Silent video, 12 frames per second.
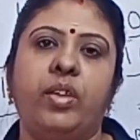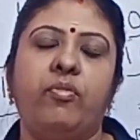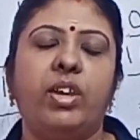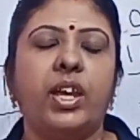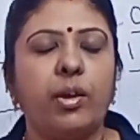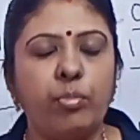
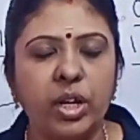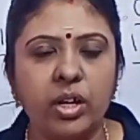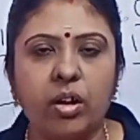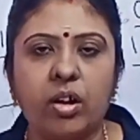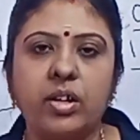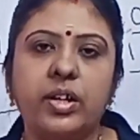We have been
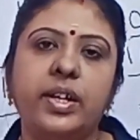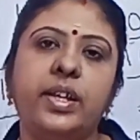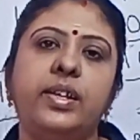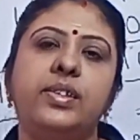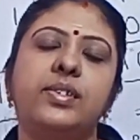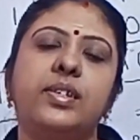
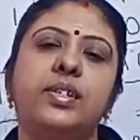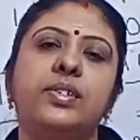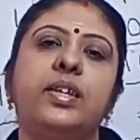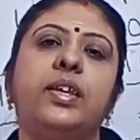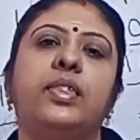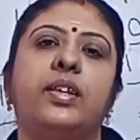already
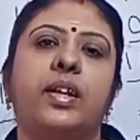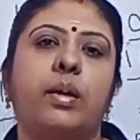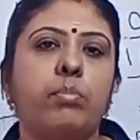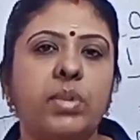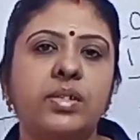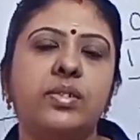discussing in the
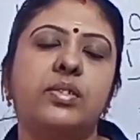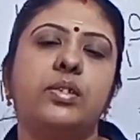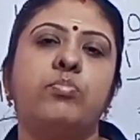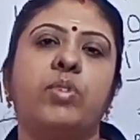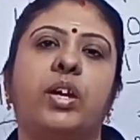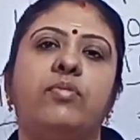number
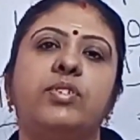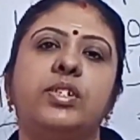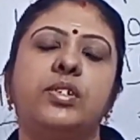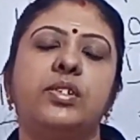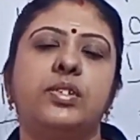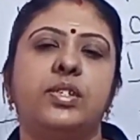system
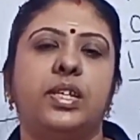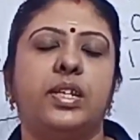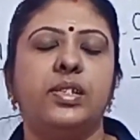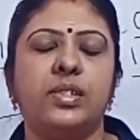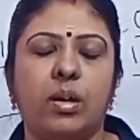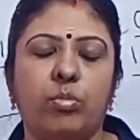conversion
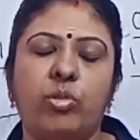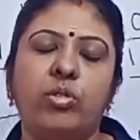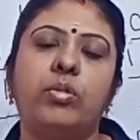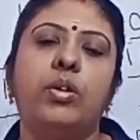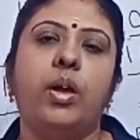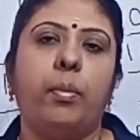series
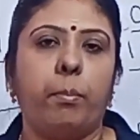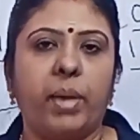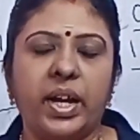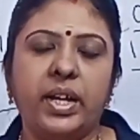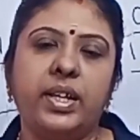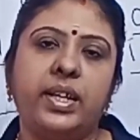about
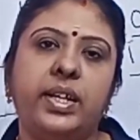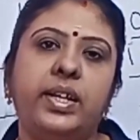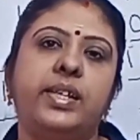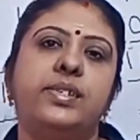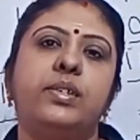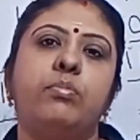binary,
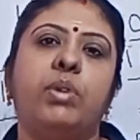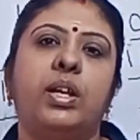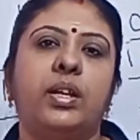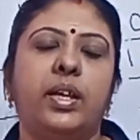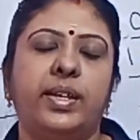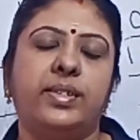
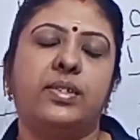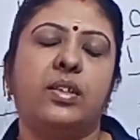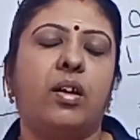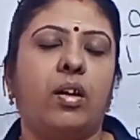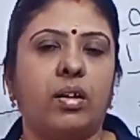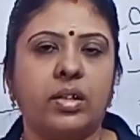decimal,
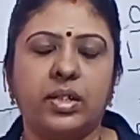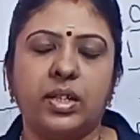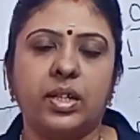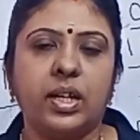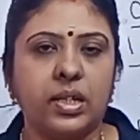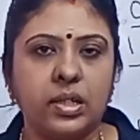hexa,
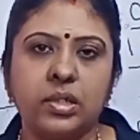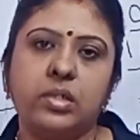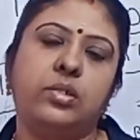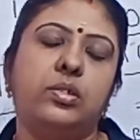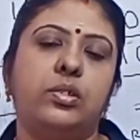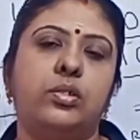octal and
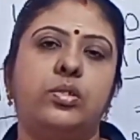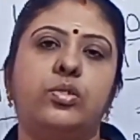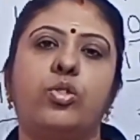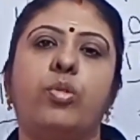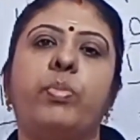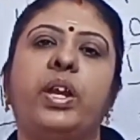
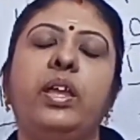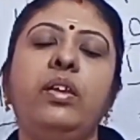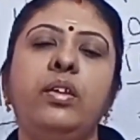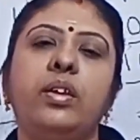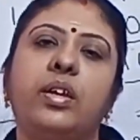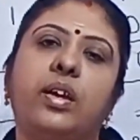so
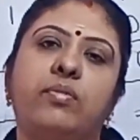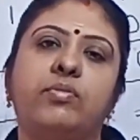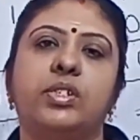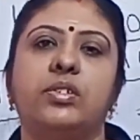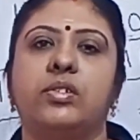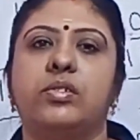many
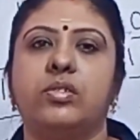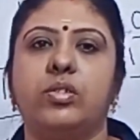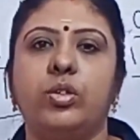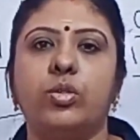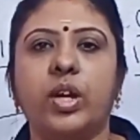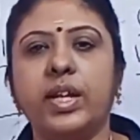conversions.
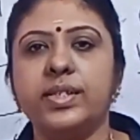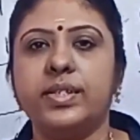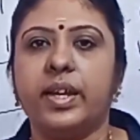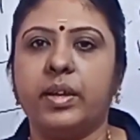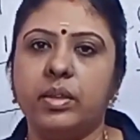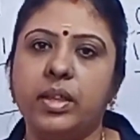You can
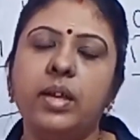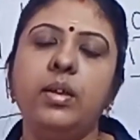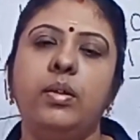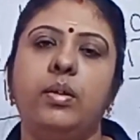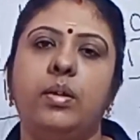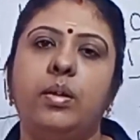check the
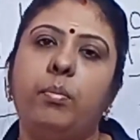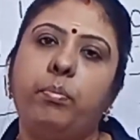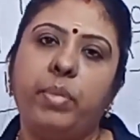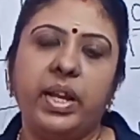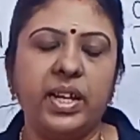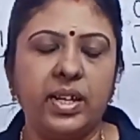
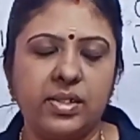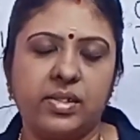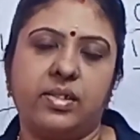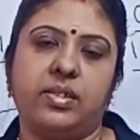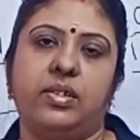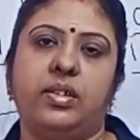
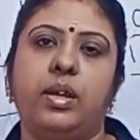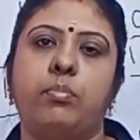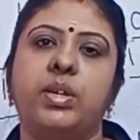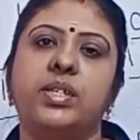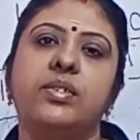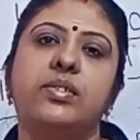playlist,
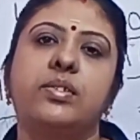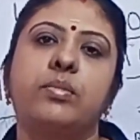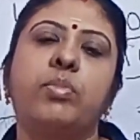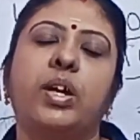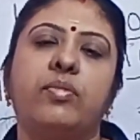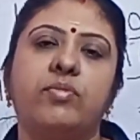number
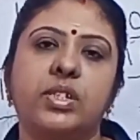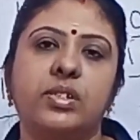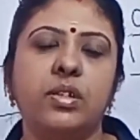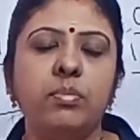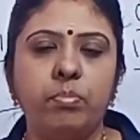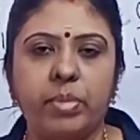system
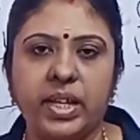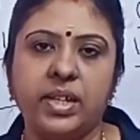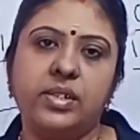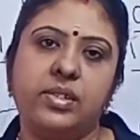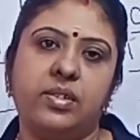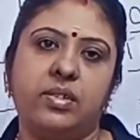conversion
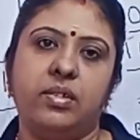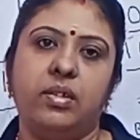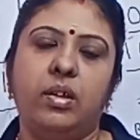playlist.